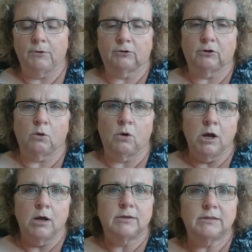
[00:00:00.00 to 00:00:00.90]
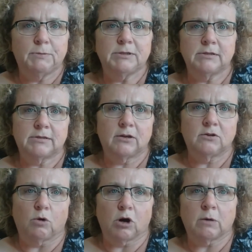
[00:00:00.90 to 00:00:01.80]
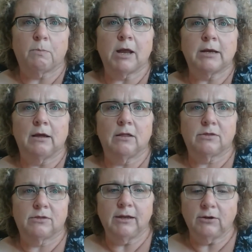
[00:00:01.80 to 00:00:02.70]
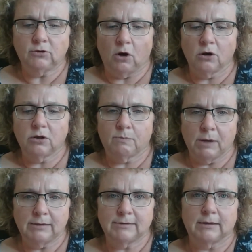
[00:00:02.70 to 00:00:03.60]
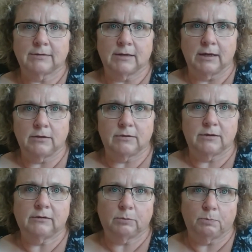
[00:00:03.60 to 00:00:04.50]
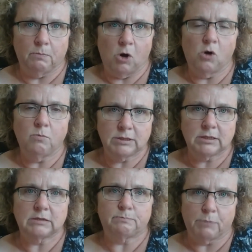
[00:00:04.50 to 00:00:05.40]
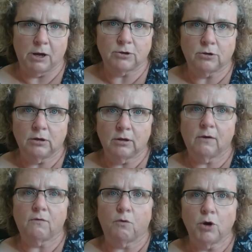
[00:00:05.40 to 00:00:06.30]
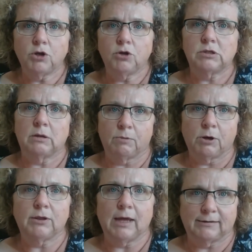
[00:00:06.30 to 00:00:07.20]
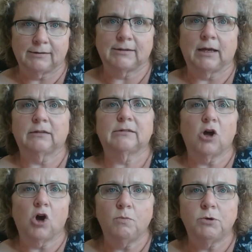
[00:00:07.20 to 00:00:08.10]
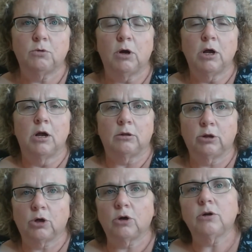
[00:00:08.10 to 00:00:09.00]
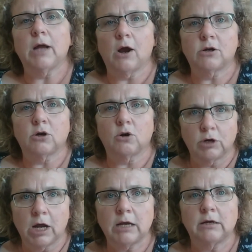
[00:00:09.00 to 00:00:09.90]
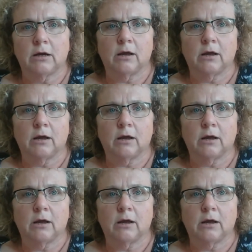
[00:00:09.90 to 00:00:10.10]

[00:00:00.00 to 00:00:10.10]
So this business is work, but these are the basics in this home business bundle for you to build that success, to help you learn how to create